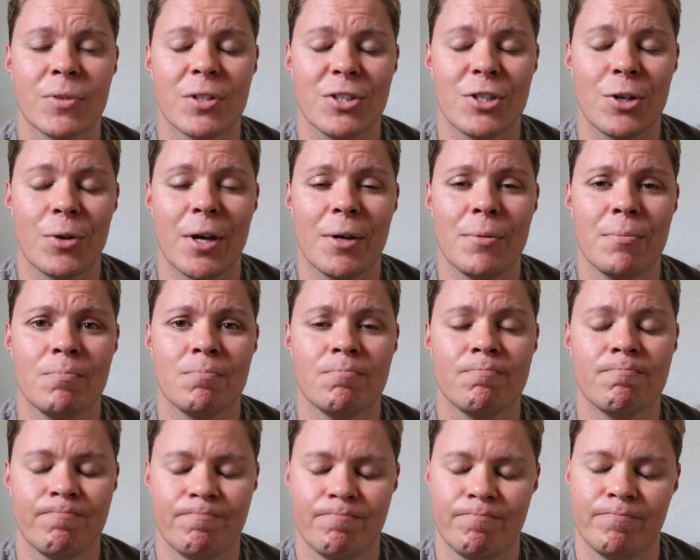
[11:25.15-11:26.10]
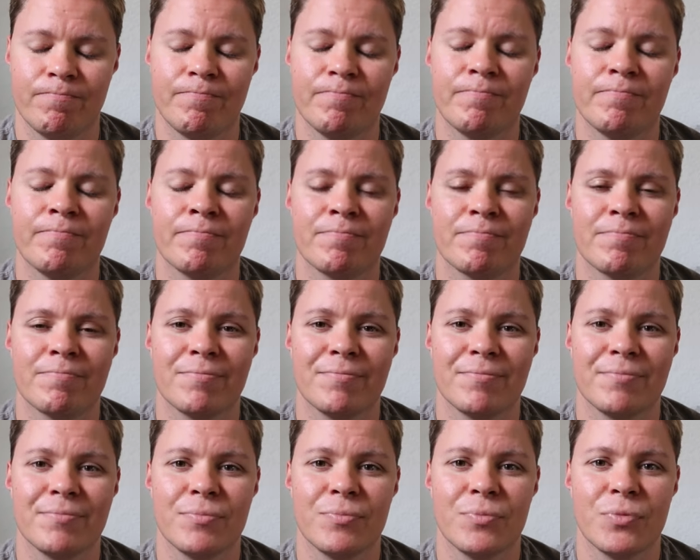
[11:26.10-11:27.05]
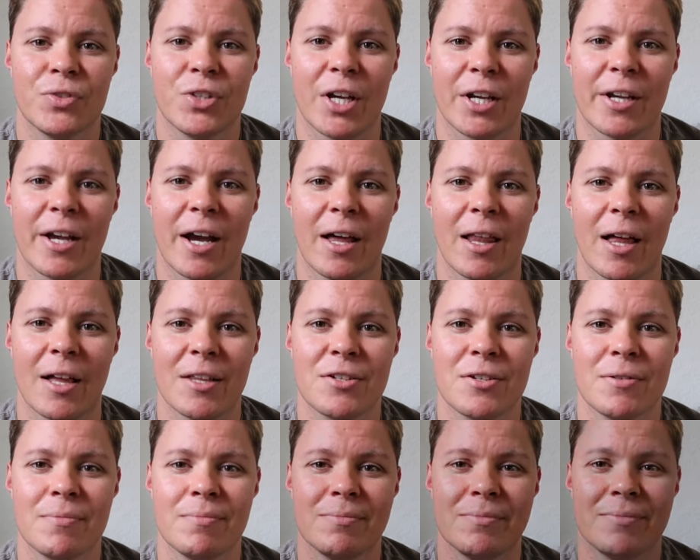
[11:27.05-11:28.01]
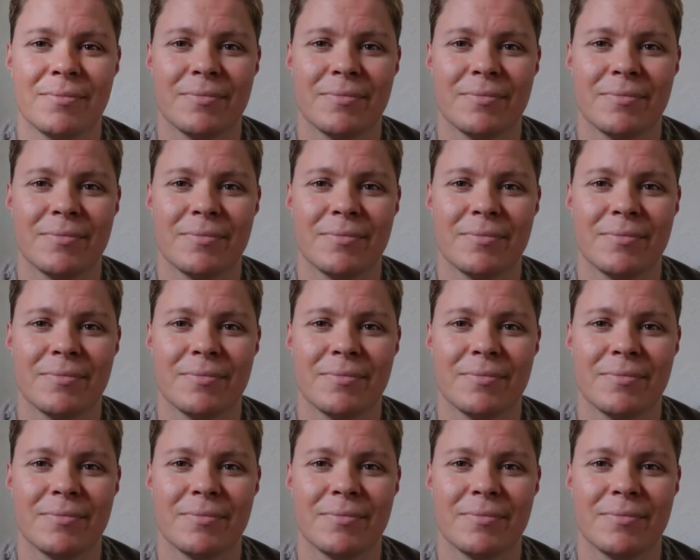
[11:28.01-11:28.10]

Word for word: Until then, take care lads.